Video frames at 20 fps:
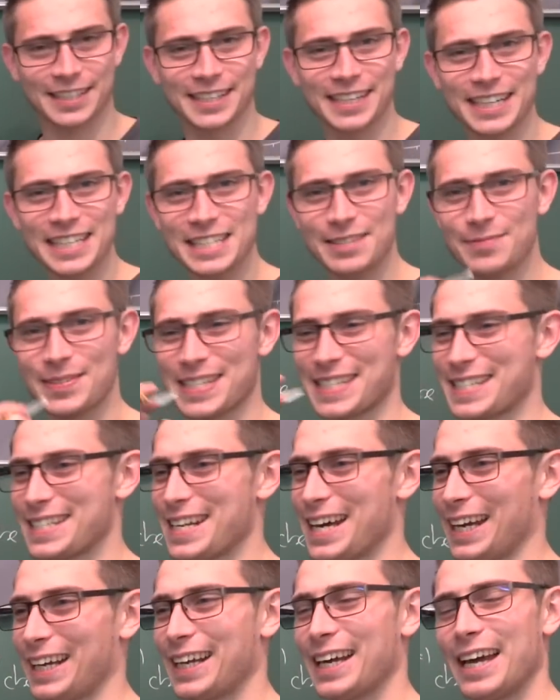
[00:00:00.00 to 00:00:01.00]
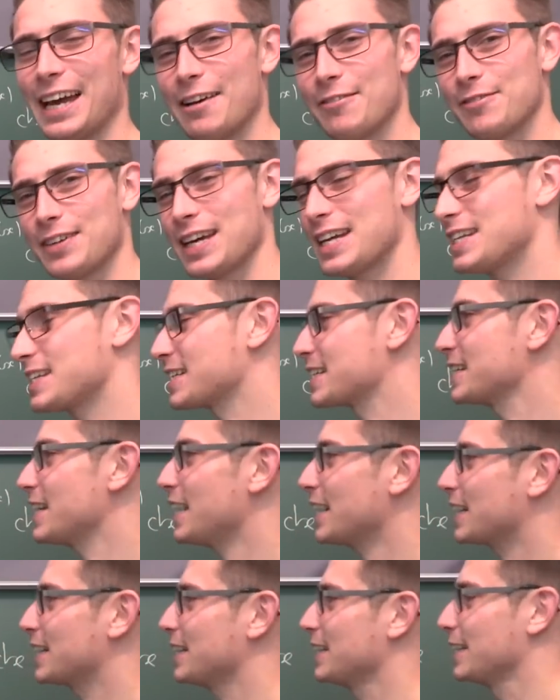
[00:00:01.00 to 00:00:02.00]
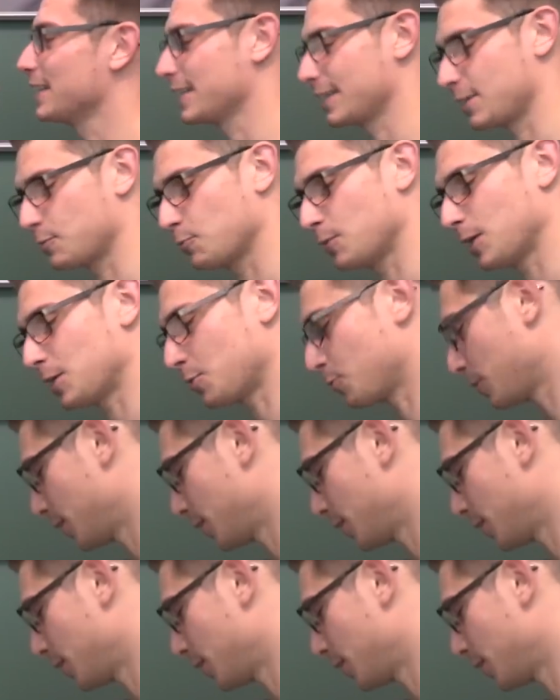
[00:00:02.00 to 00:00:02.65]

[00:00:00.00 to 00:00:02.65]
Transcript: Christmas snack. Haven't had snack here in quite a